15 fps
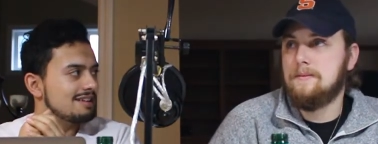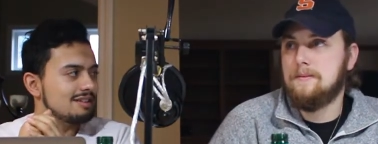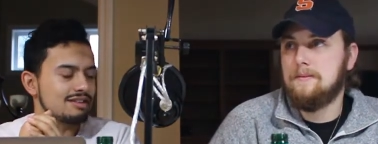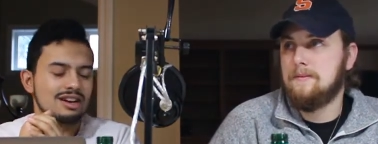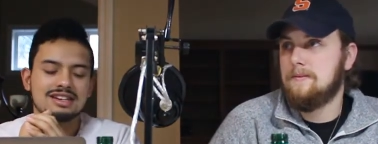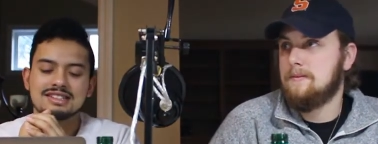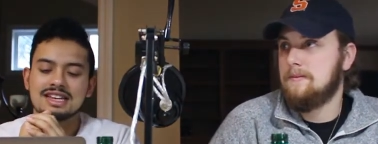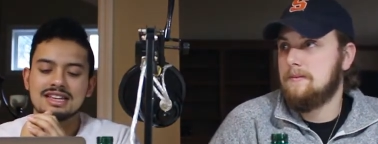
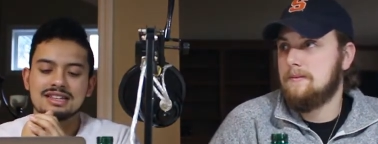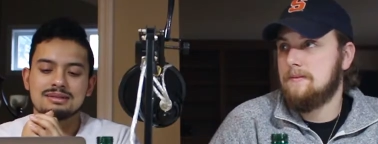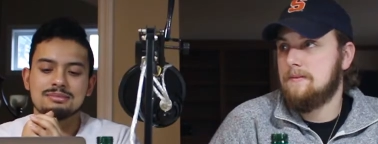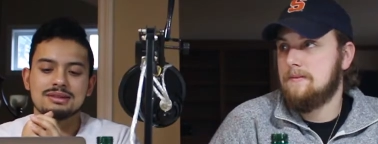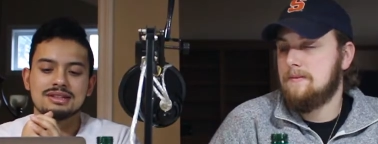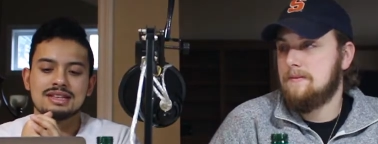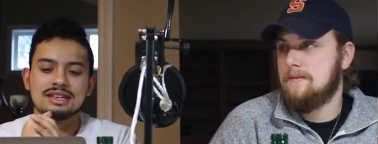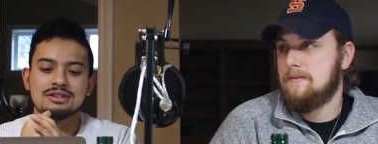Speaker 1: Not daily,
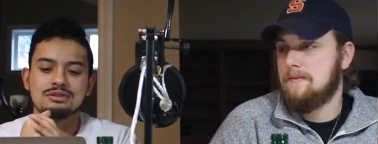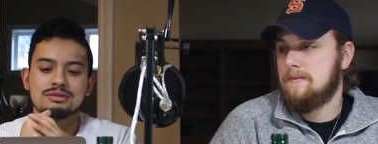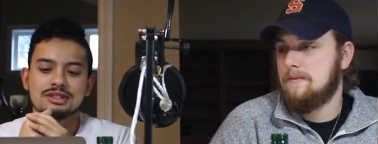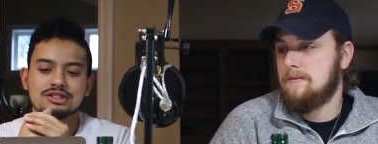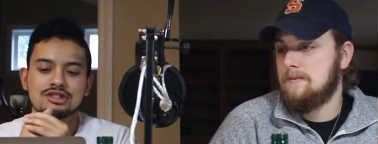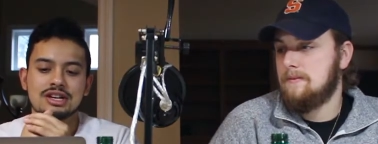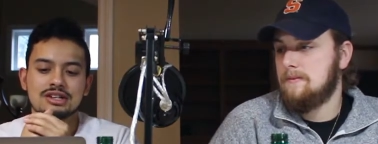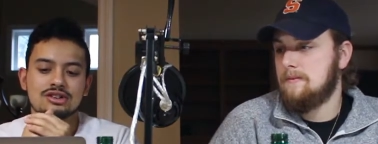but they do
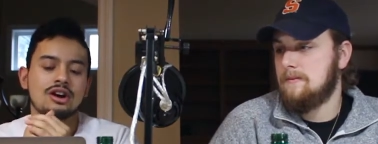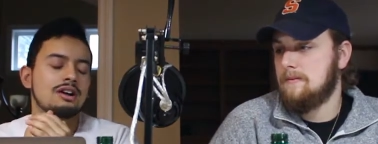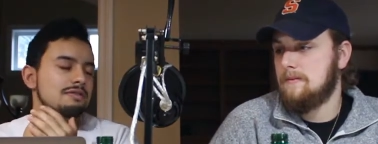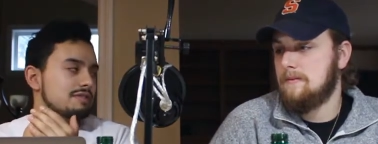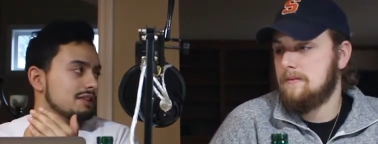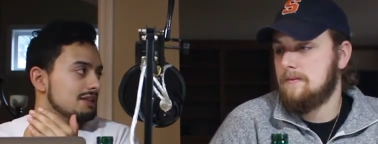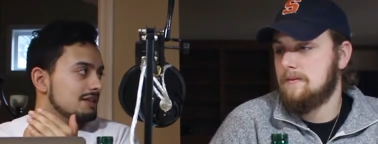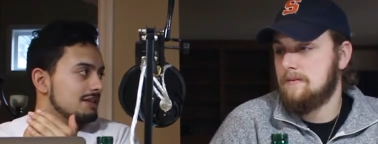exchange
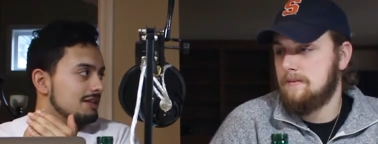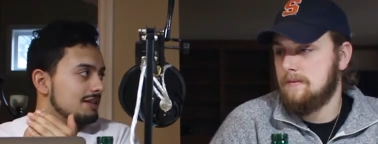often.